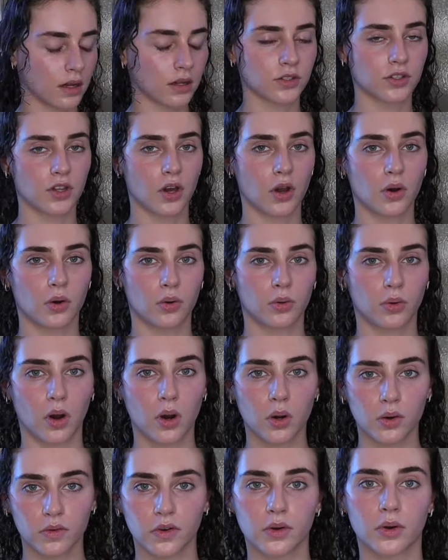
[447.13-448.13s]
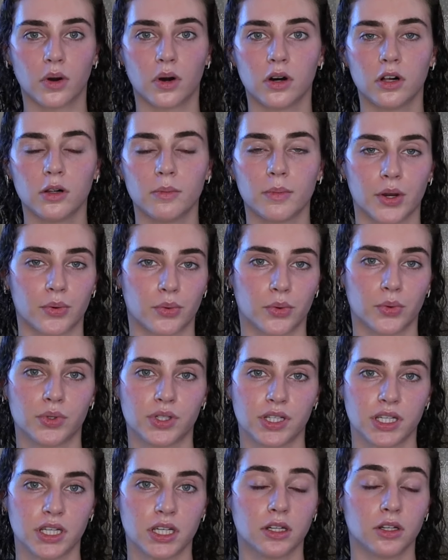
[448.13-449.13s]
So overall, my
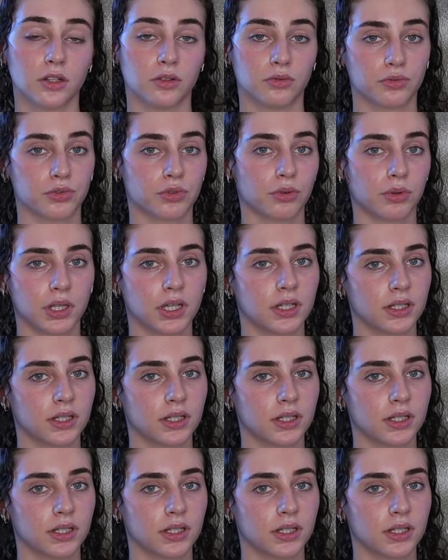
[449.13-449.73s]
routine usually